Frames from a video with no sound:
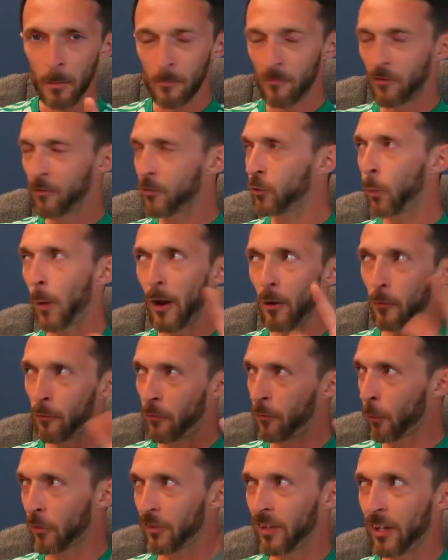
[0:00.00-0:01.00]
12,
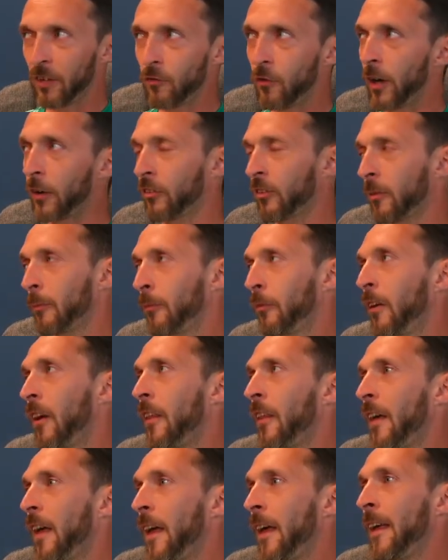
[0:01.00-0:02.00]
14 rares, something like
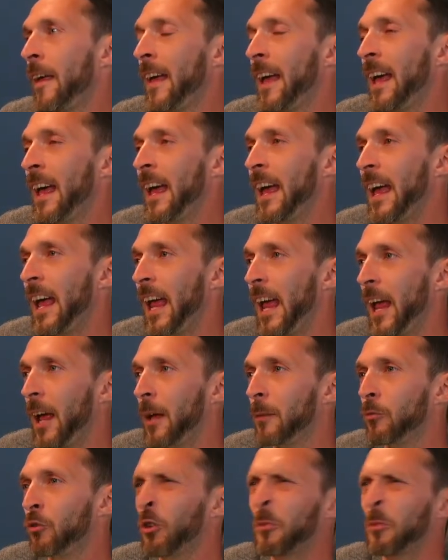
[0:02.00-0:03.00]
that. So